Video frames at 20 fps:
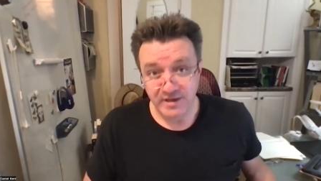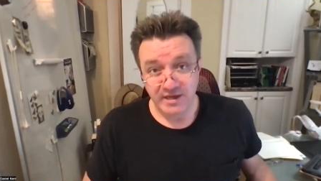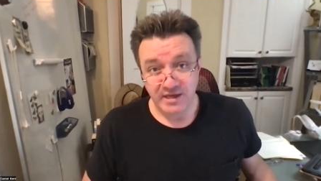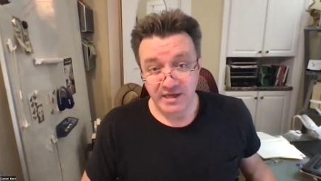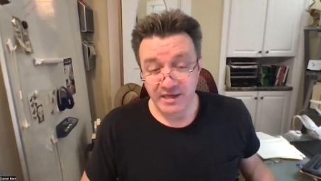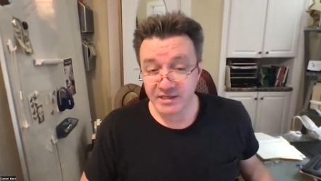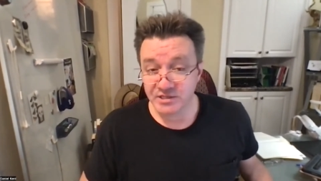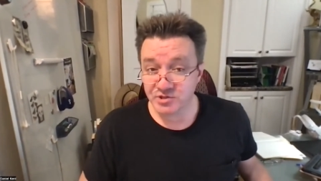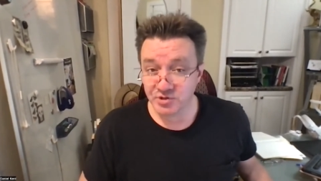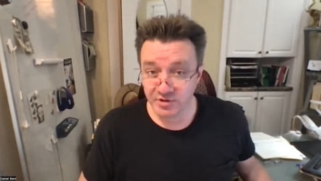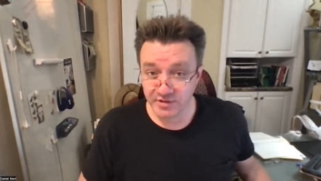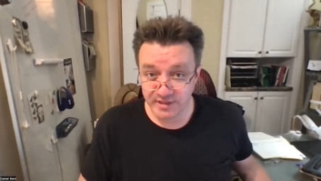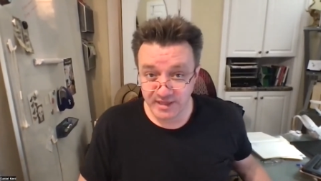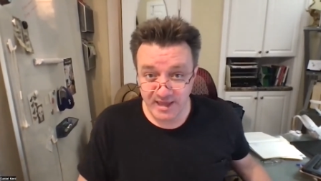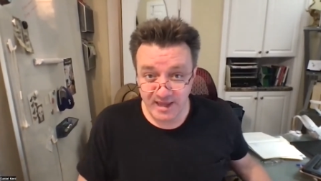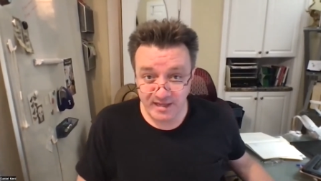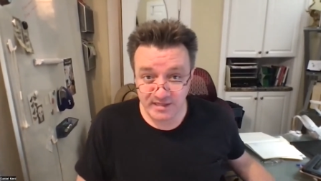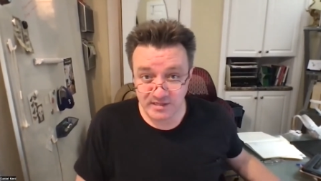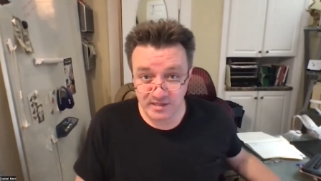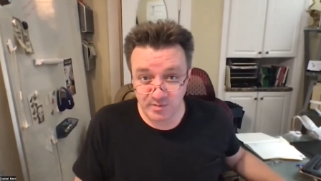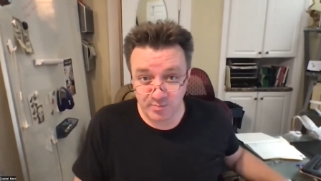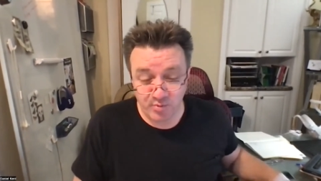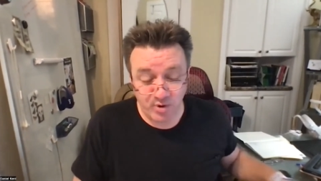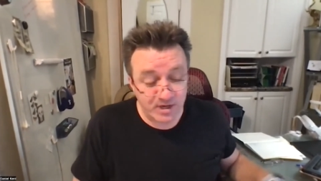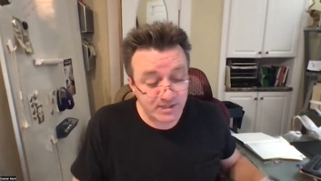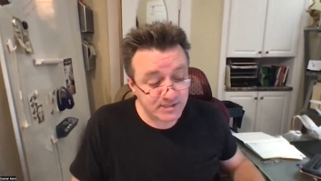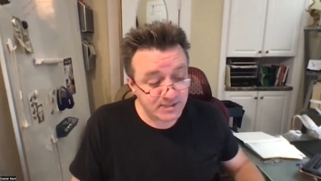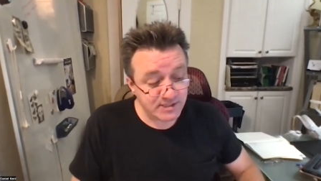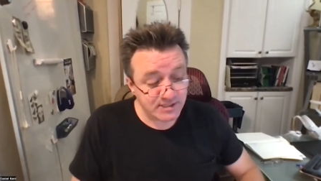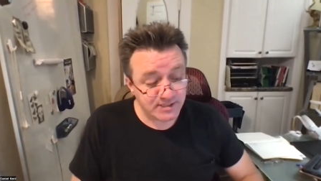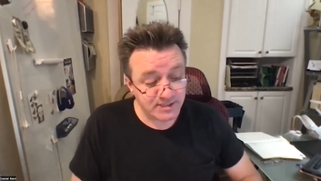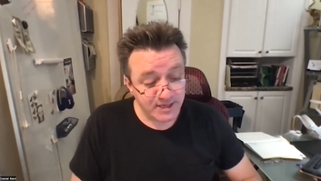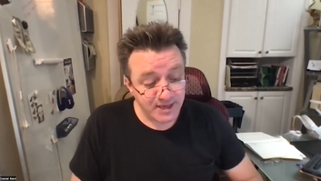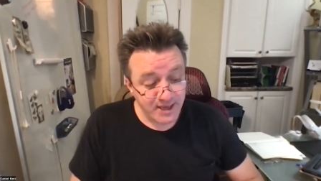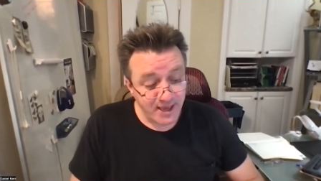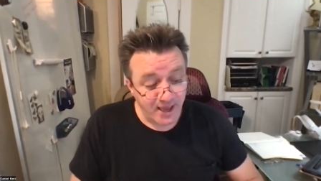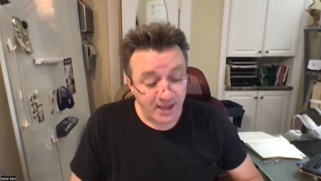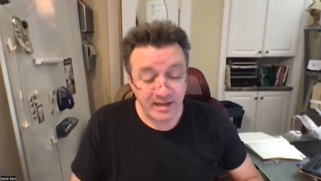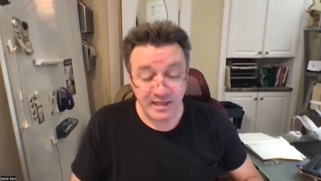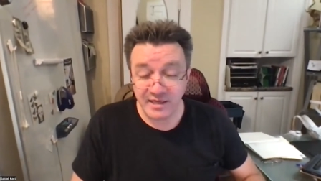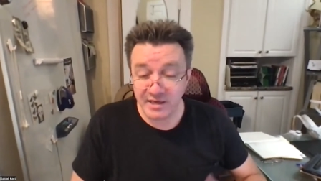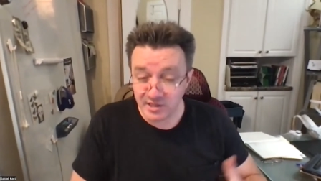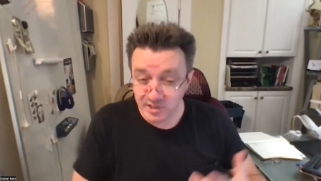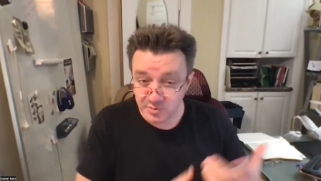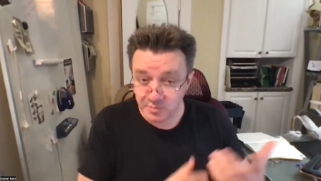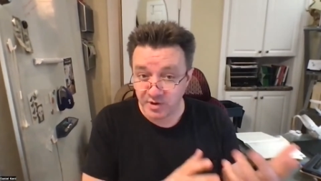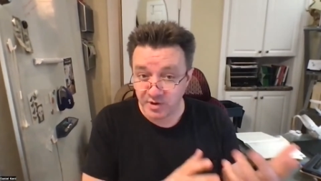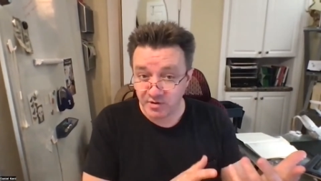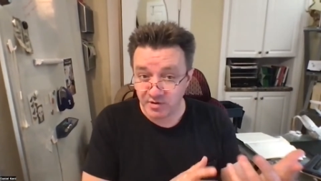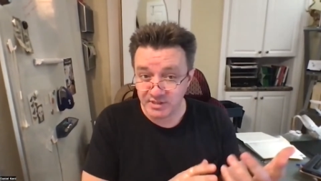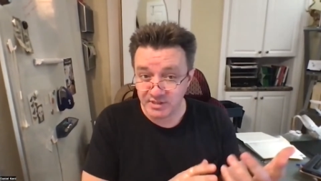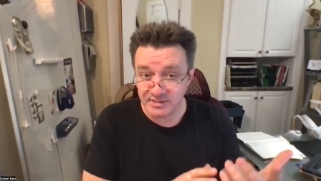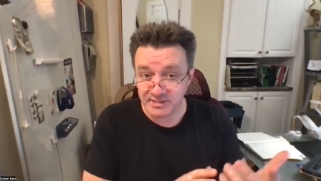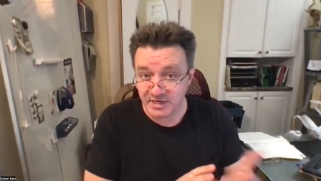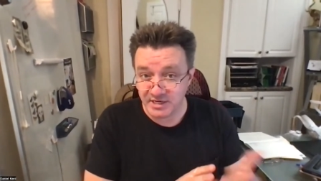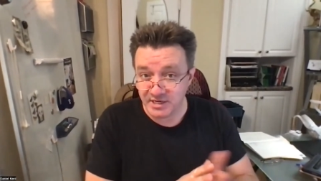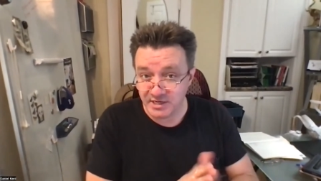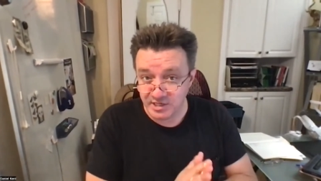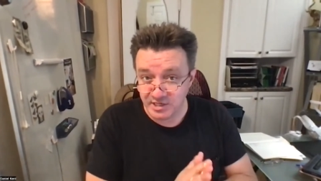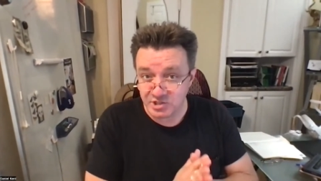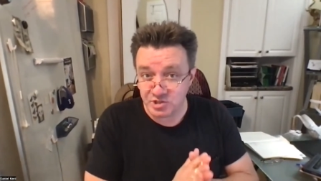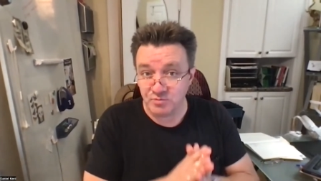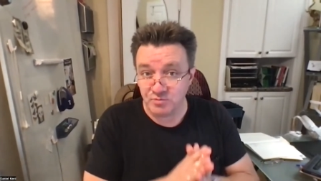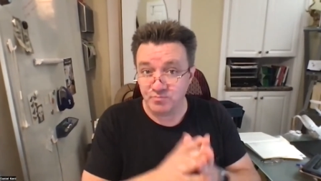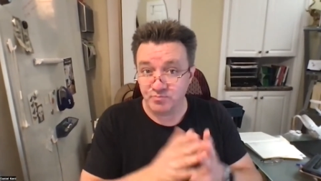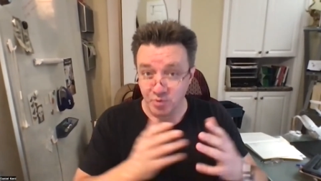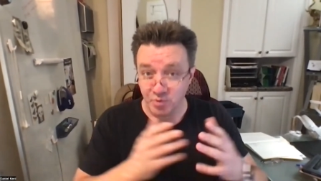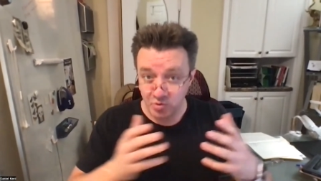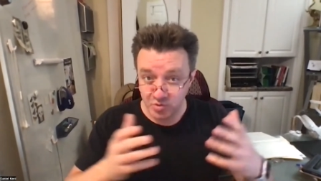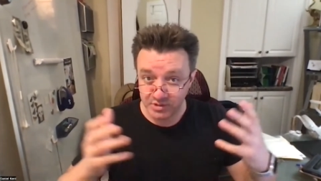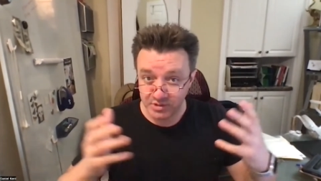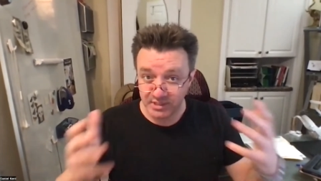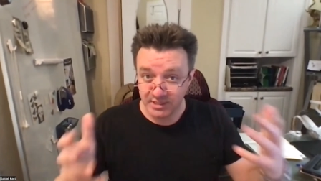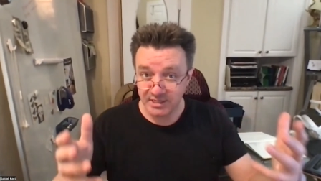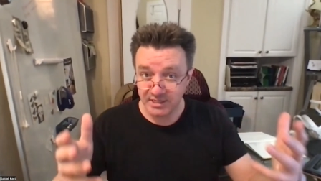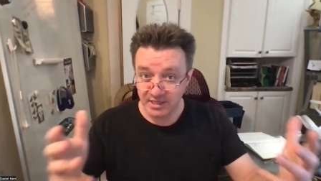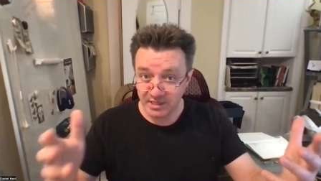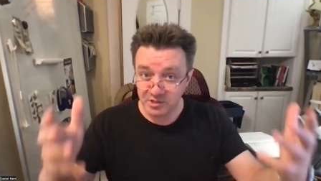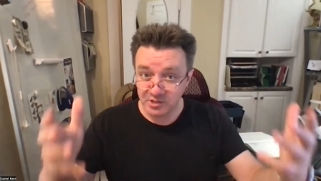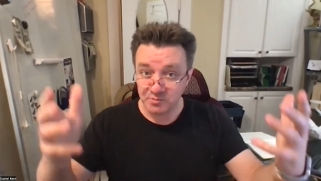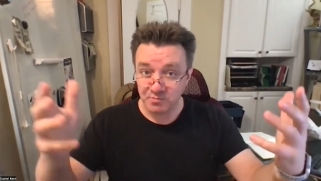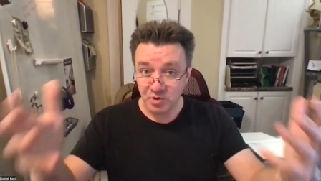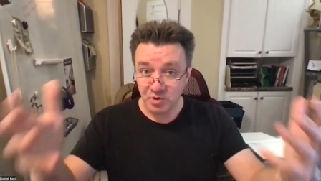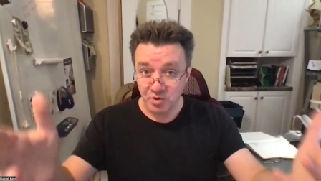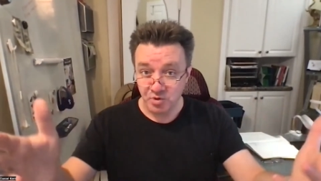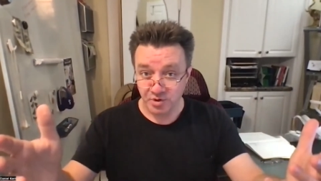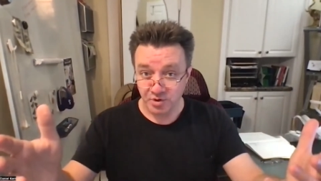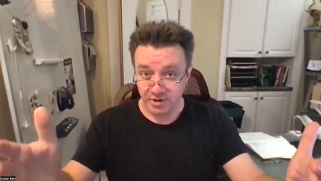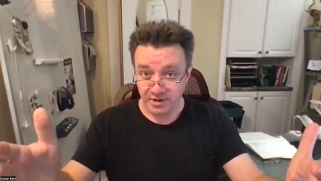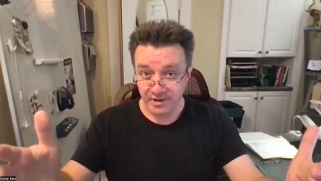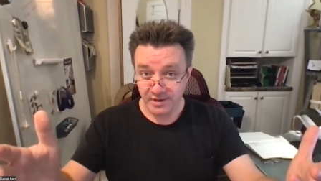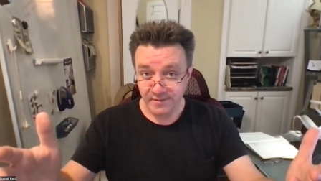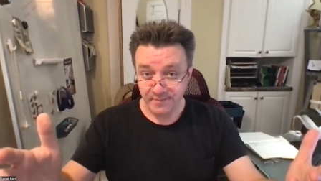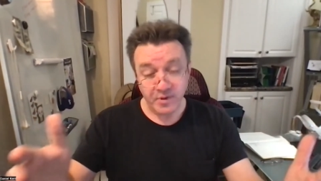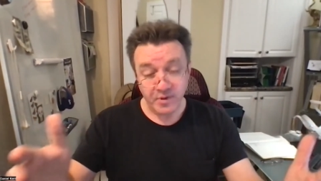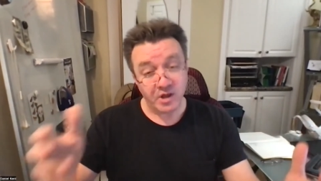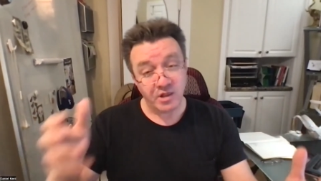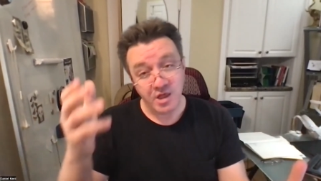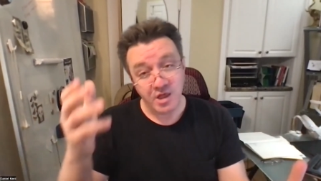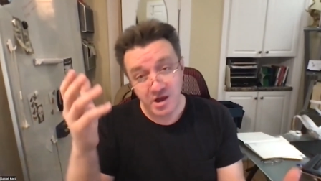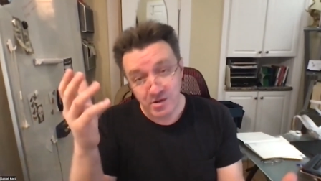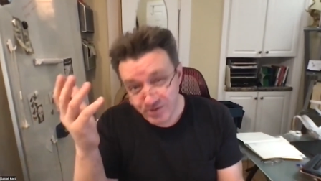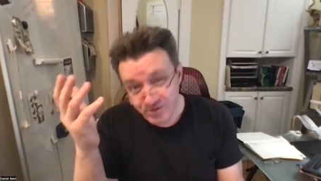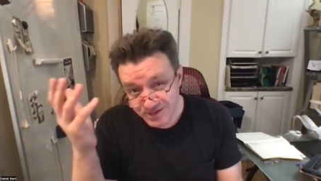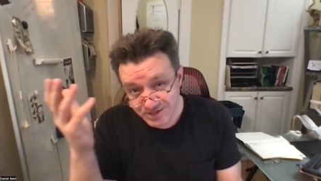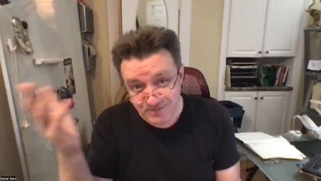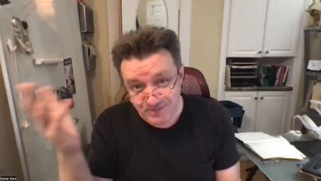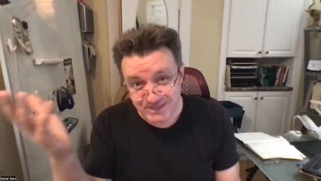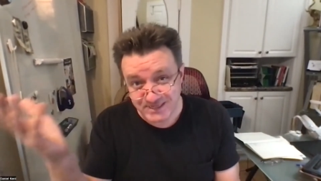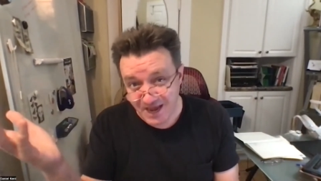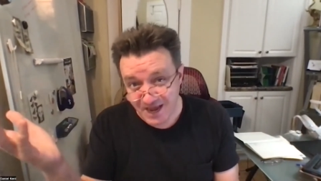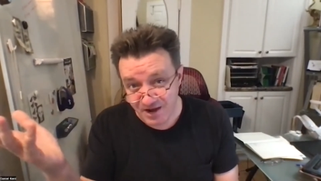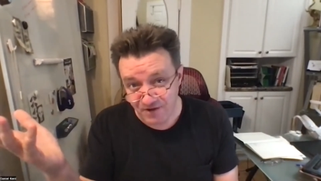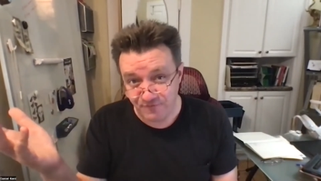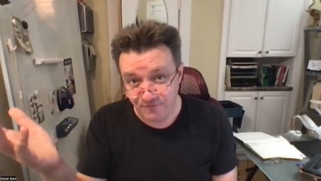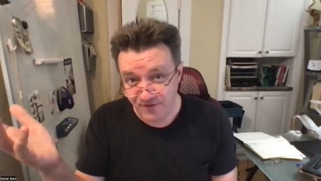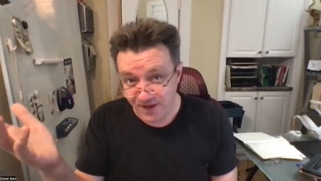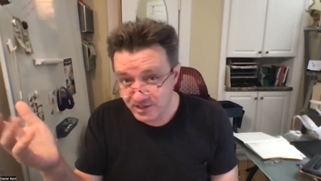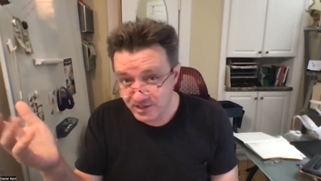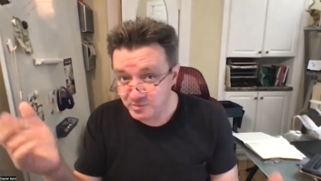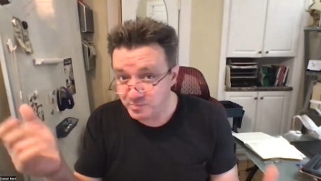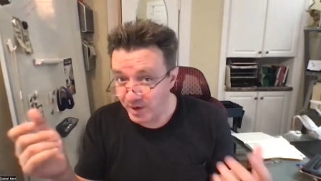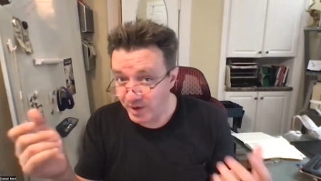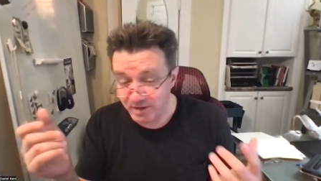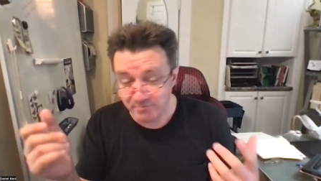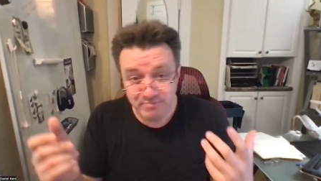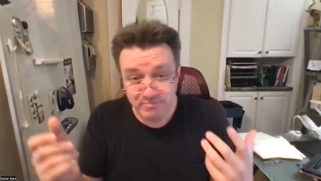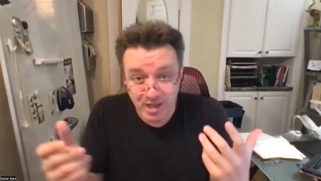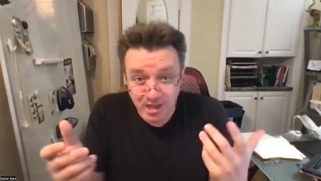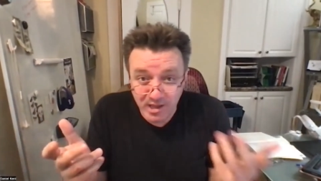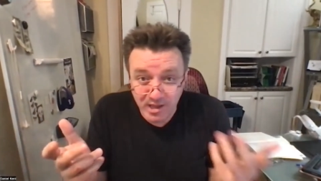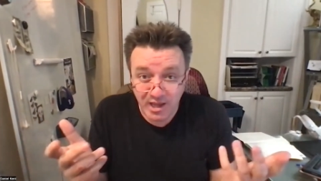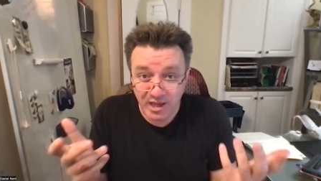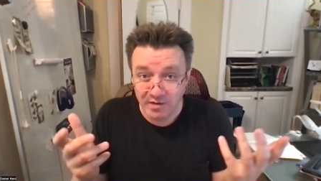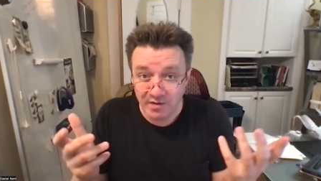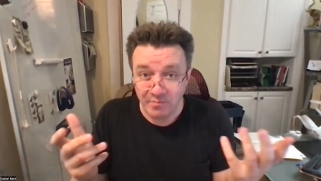He took the antidepressants and he experienced an initial boost in his mood, along with some side effects, but an